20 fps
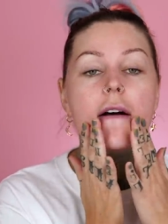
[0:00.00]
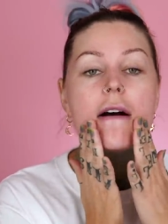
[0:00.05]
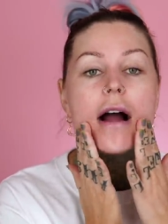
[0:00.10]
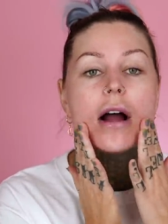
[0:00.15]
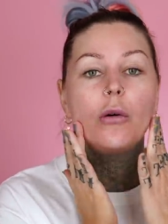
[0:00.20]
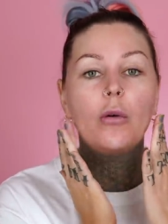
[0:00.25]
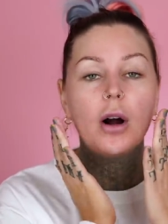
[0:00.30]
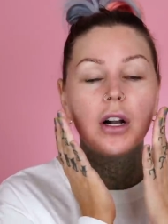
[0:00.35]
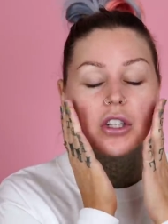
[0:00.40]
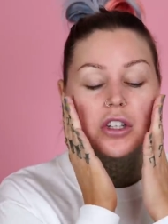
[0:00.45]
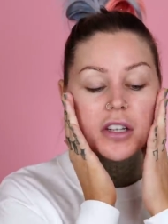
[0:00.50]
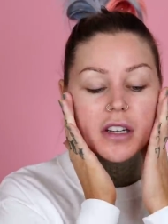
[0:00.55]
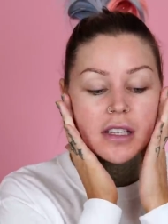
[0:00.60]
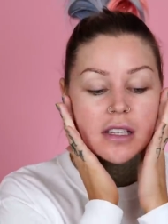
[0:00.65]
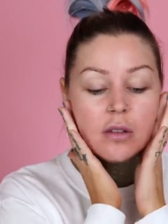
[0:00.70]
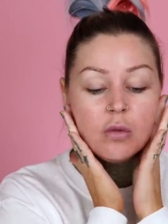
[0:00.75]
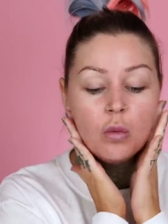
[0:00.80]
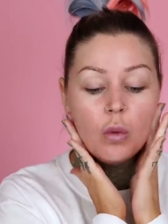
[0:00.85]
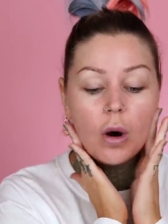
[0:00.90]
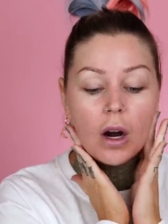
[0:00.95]
I watched
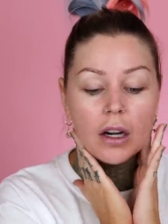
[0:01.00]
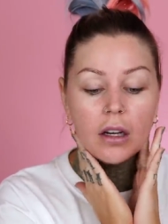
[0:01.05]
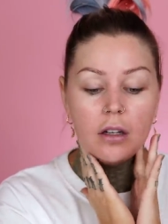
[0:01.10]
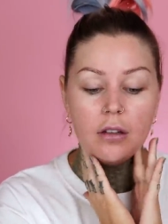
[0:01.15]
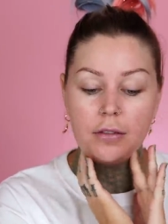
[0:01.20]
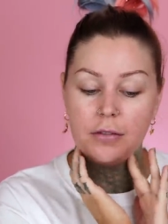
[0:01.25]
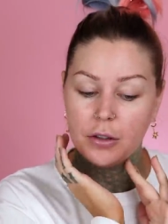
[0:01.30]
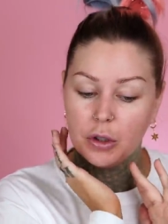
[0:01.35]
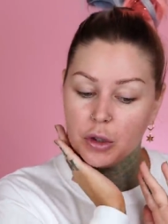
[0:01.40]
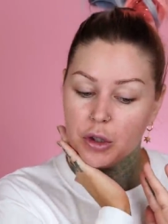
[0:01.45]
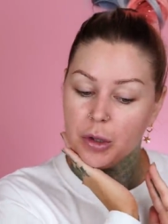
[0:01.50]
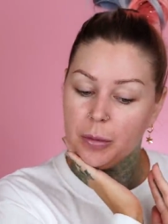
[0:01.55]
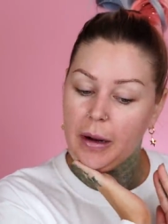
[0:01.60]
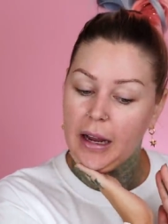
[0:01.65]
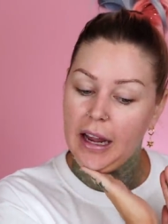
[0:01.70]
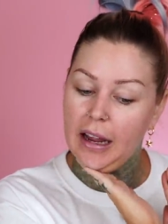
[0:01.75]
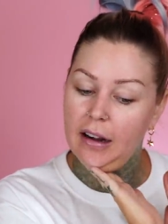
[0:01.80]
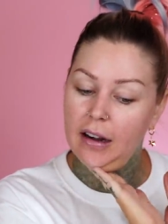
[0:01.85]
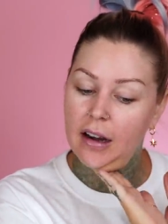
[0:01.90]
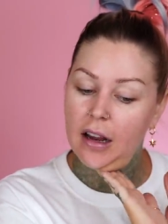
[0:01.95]
season 1 of Future
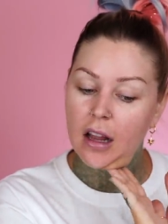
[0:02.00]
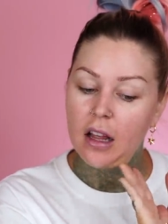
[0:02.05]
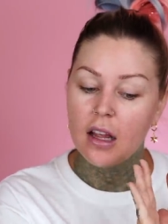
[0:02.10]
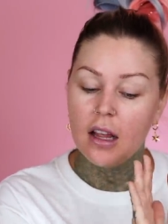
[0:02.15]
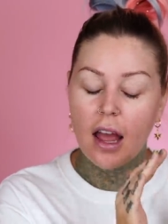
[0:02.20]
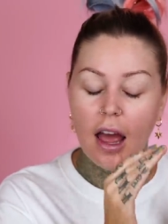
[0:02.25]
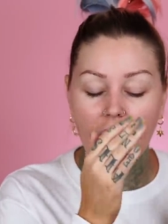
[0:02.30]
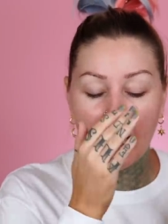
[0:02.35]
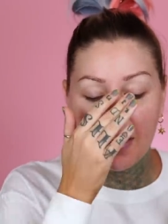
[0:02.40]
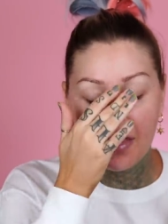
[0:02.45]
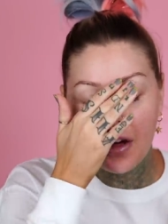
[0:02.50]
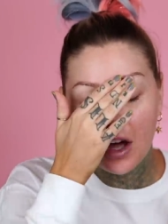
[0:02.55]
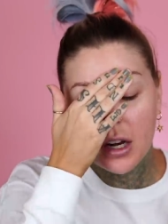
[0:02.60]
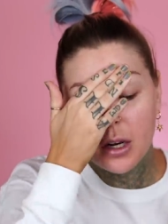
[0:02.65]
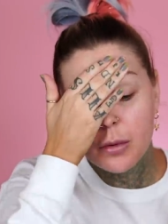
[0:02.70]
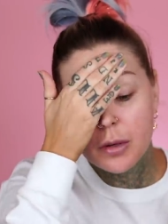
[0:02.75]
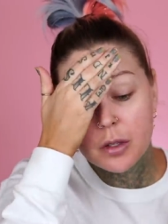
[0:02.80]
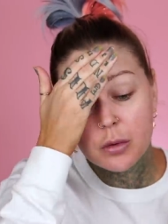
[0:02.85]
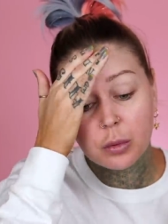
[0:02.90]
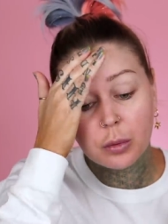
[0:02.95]
Man and I thought
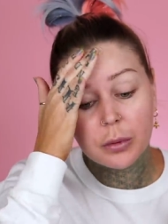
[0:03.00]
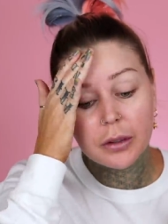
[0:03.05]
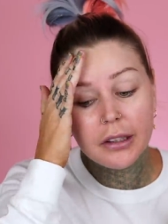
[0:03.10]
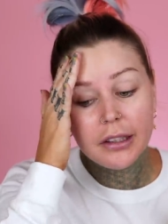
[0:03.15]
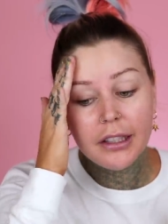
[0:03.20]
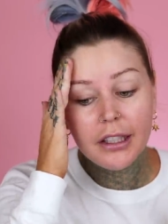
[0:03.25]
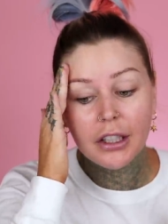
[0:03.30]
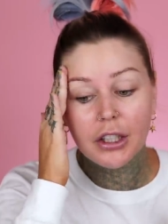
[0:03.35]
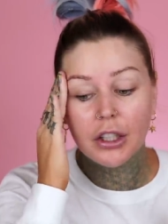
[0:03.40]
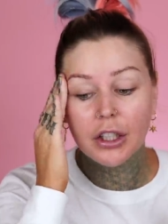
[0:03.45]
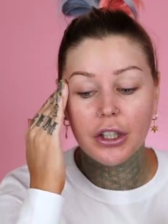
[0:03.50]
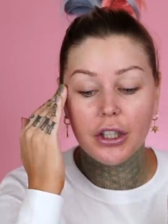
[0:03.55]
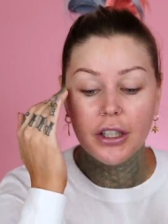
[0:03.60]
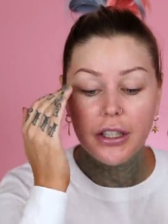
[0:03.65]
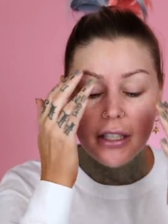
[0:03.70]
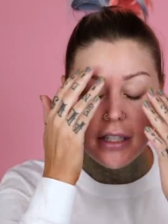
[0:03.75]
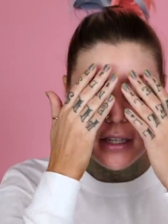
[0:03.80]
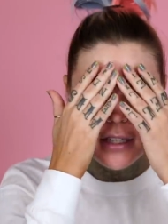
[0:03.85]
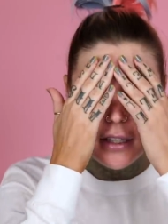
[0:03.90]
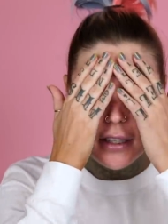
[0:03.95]
it was really
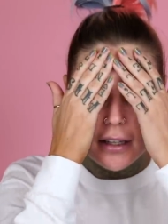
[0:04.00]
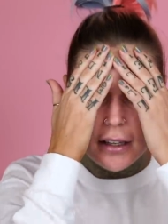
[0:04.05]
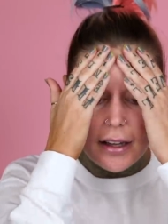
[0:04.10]
good.